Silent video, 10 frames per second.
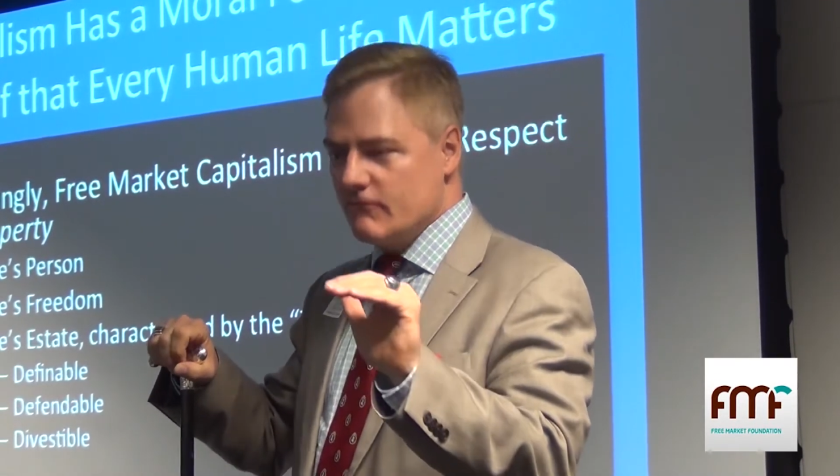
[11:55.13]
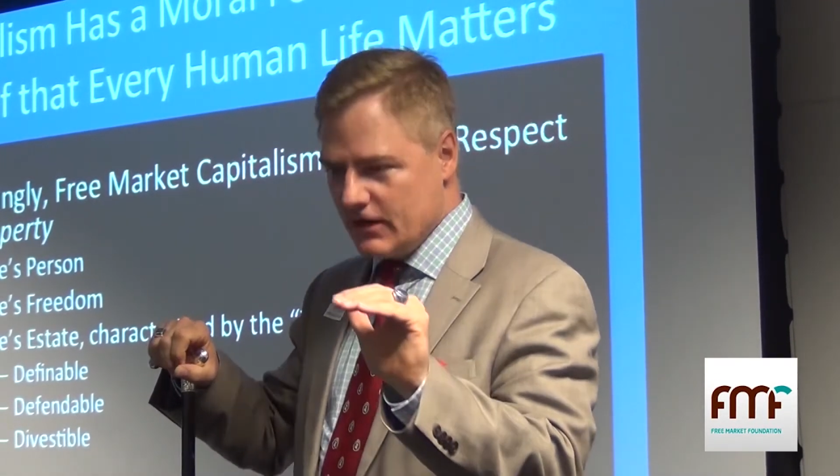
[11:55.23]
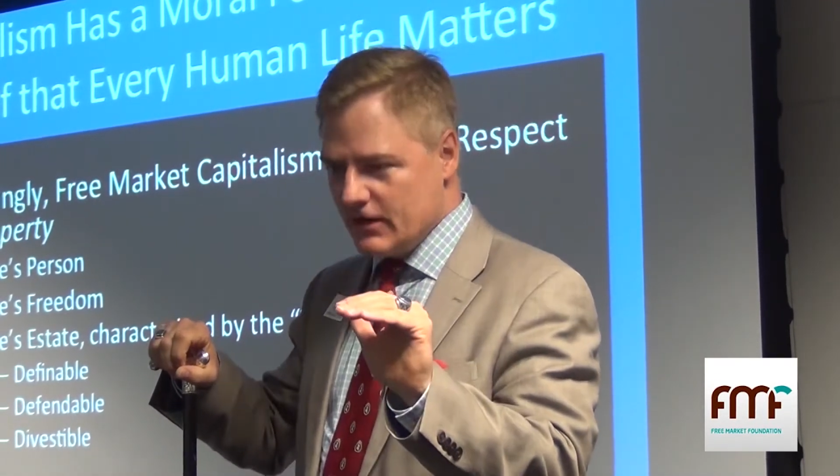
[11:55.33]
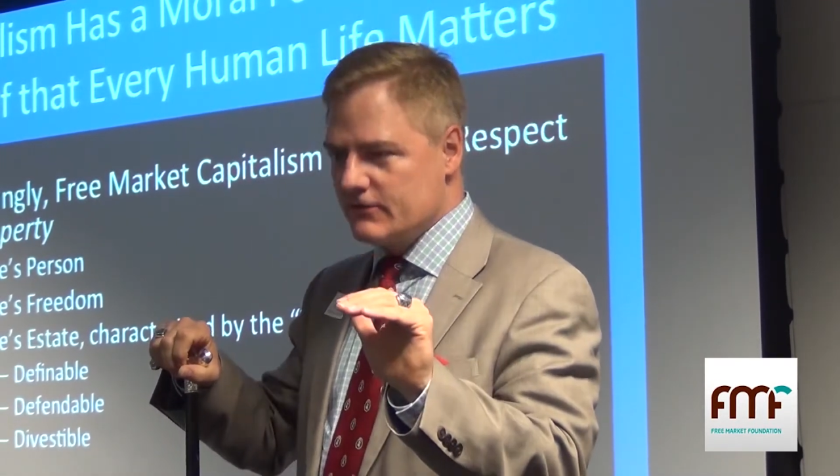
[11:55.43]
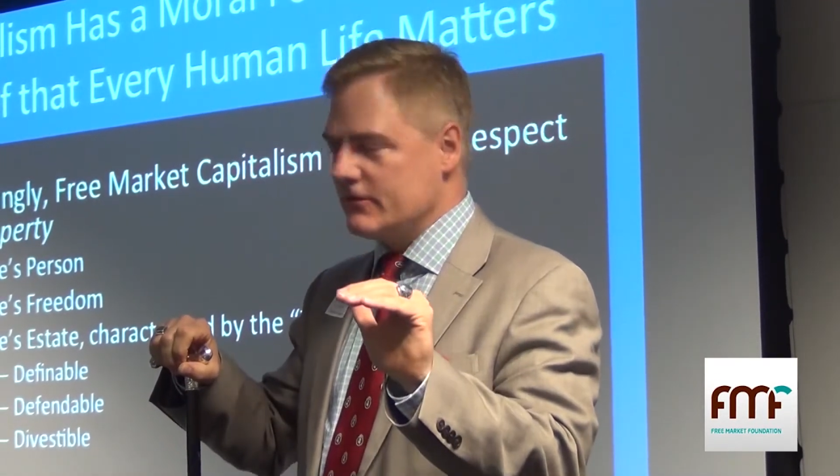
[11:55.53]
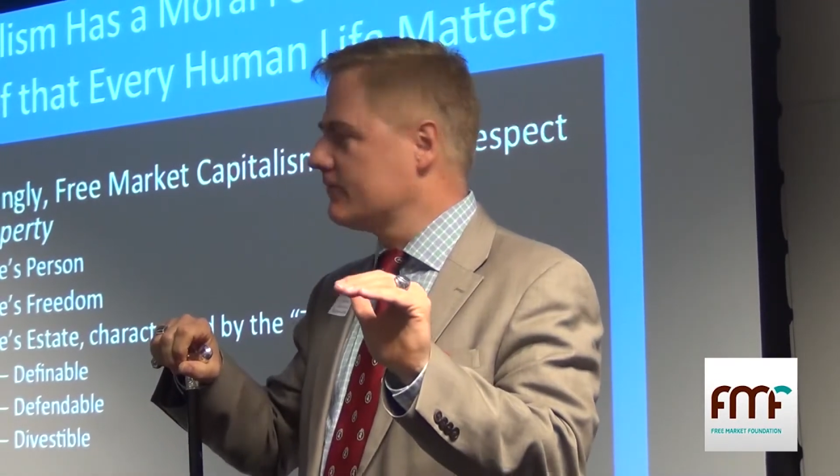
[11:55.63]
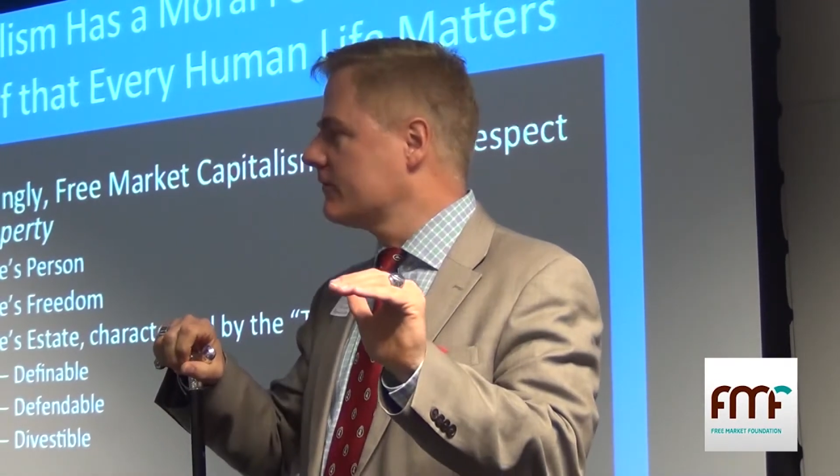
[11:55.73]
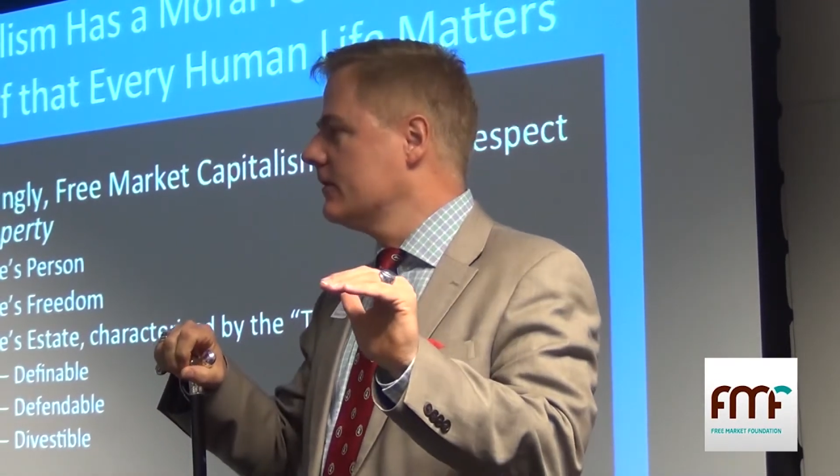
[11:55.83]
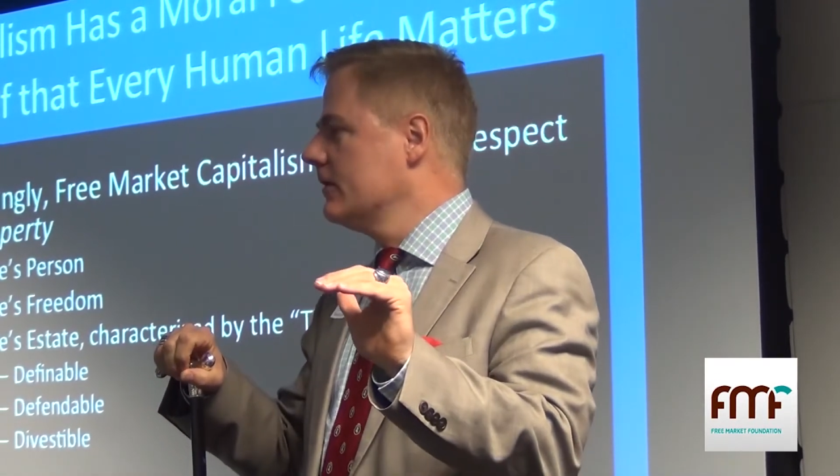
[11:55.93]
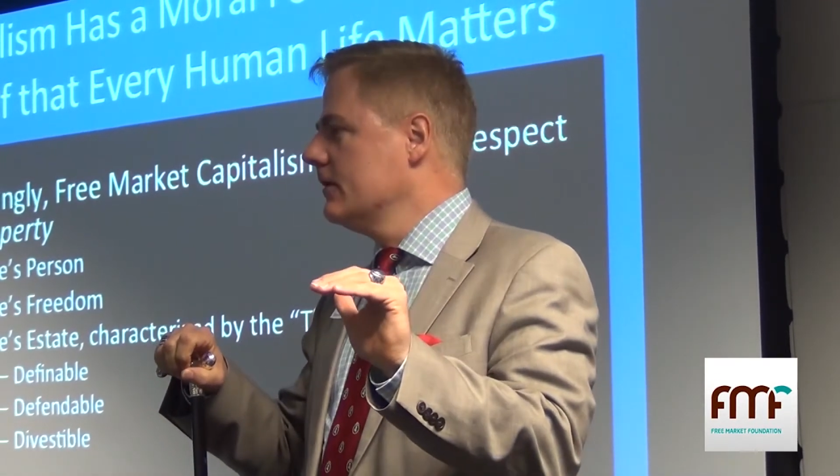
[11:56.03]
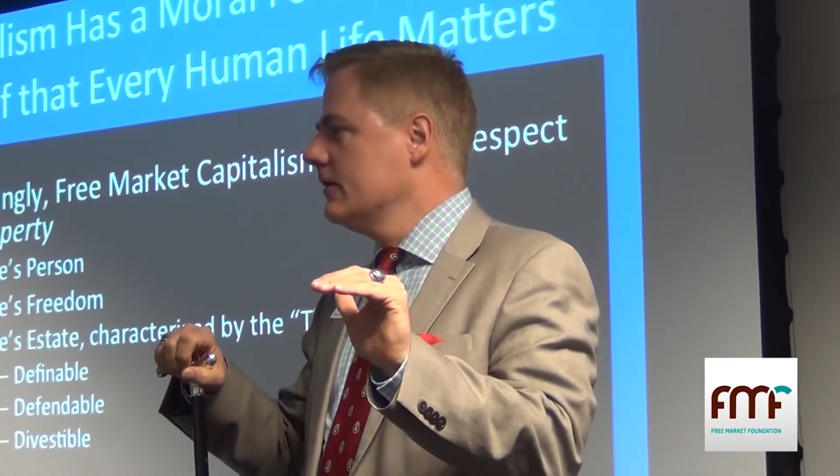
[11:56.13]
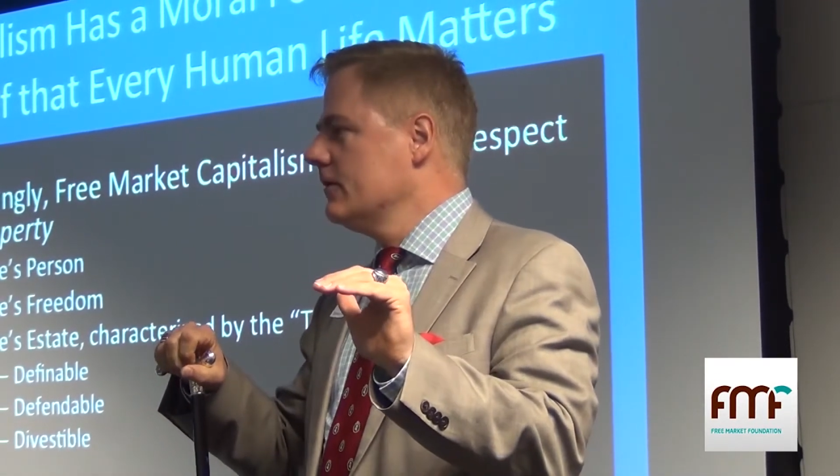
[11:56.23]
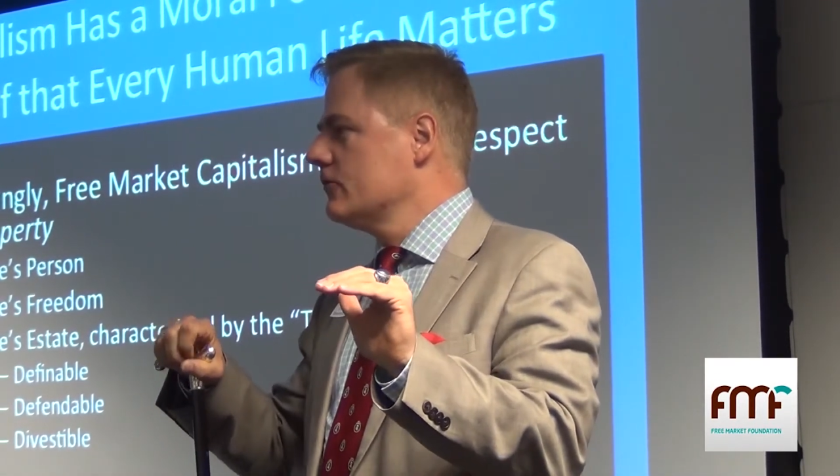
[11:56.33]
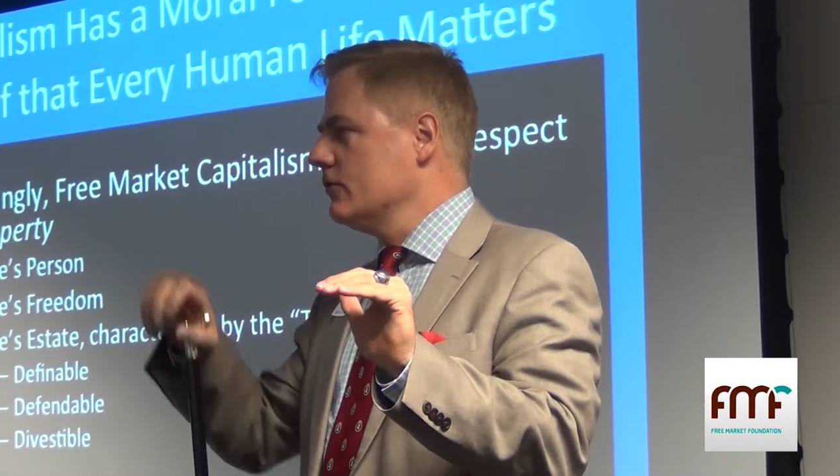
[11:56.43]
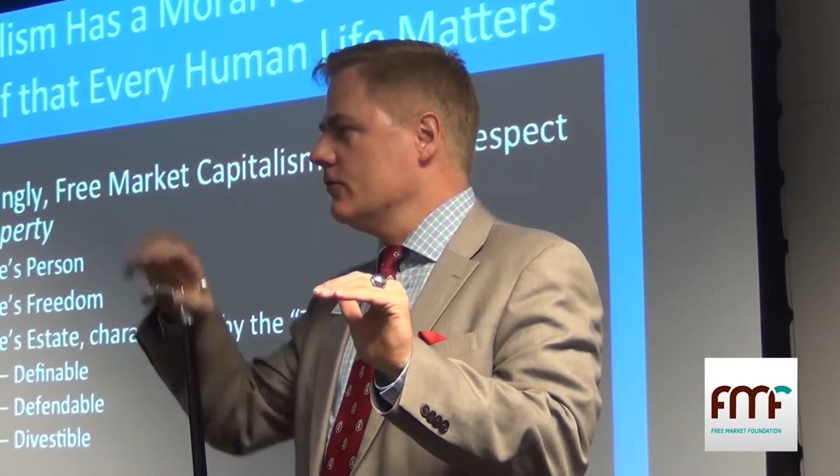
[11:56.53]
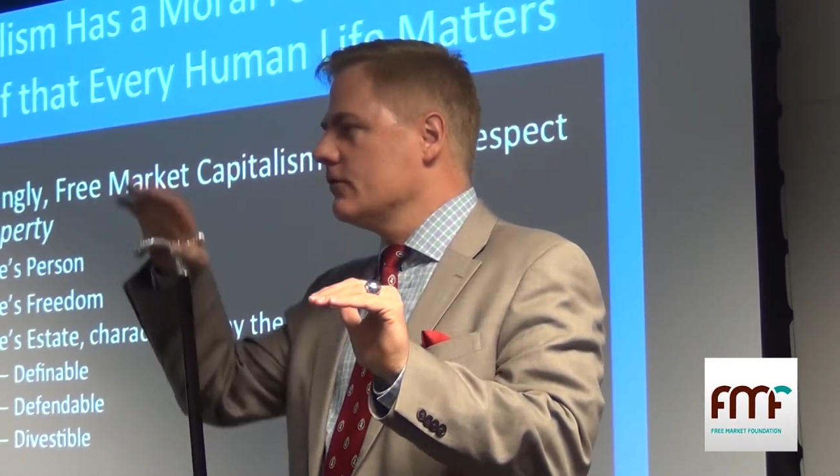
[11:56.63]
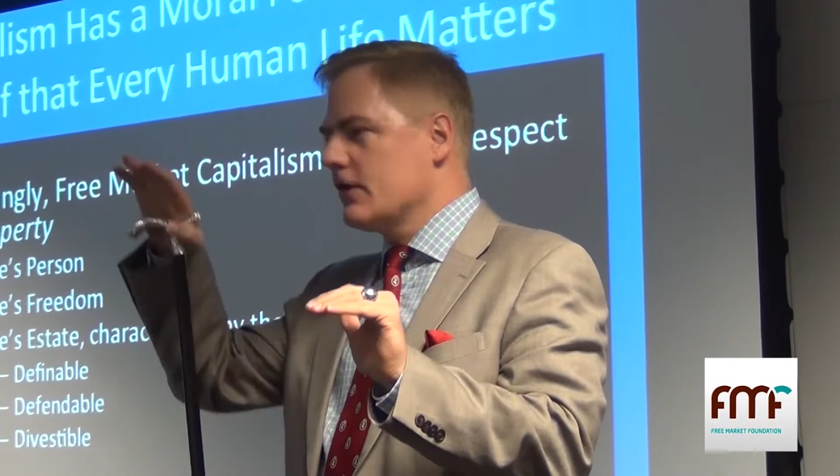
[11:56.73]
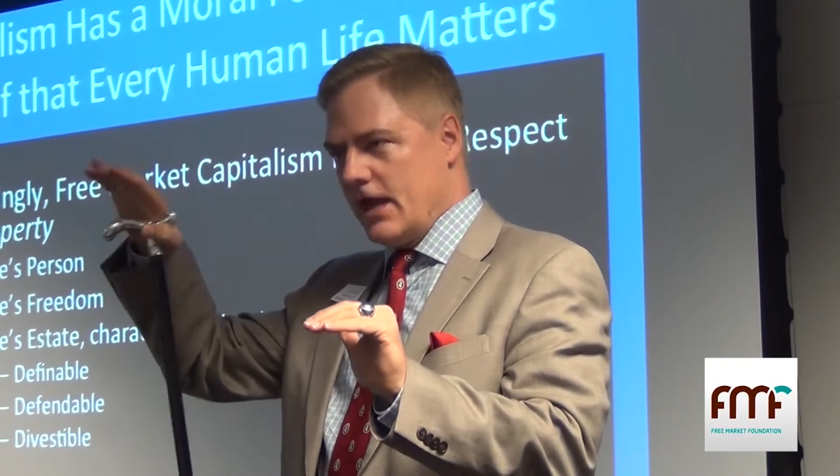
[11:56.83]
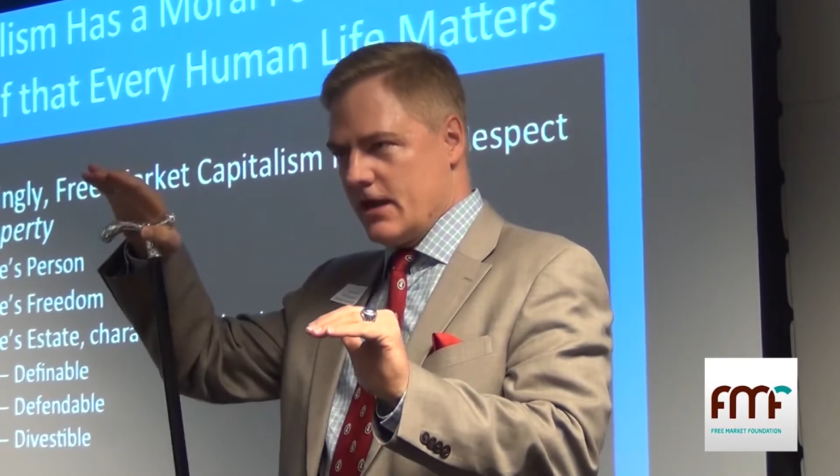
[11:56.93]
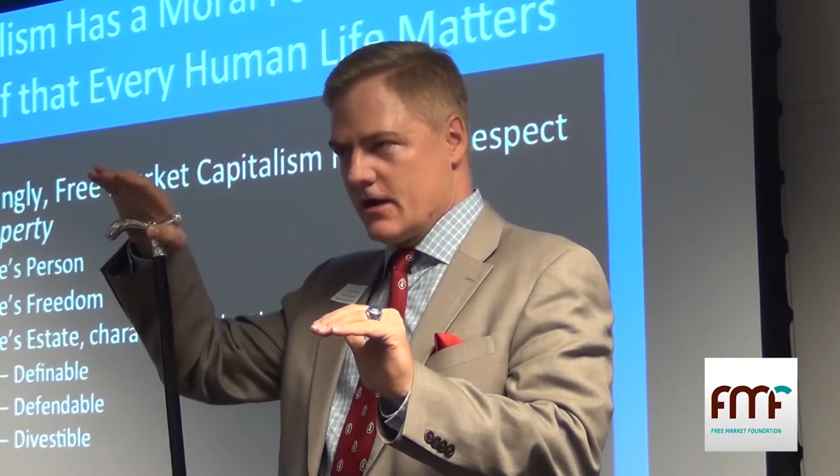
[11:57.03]
relative to
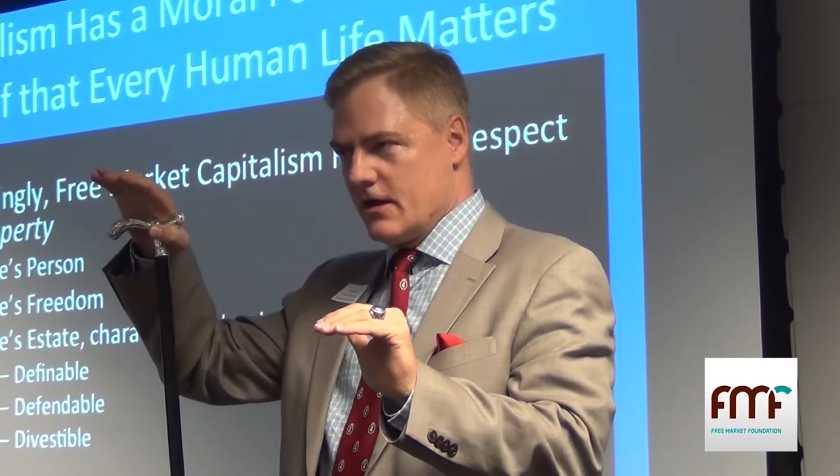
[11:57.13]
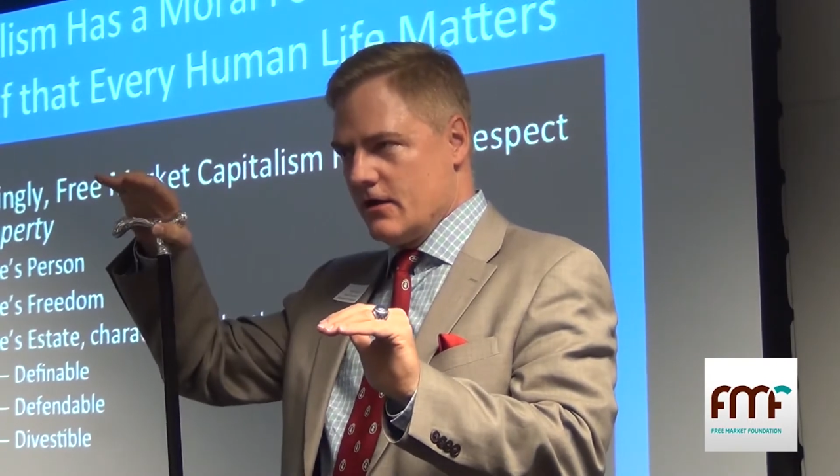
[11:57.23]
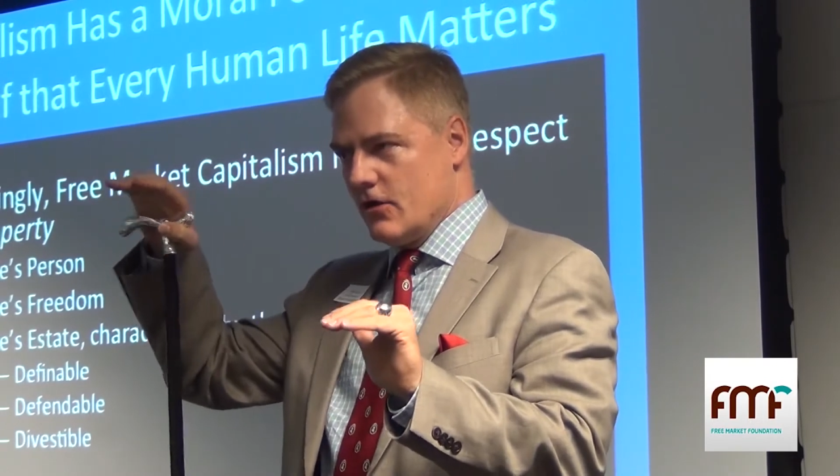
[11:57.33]
Canada.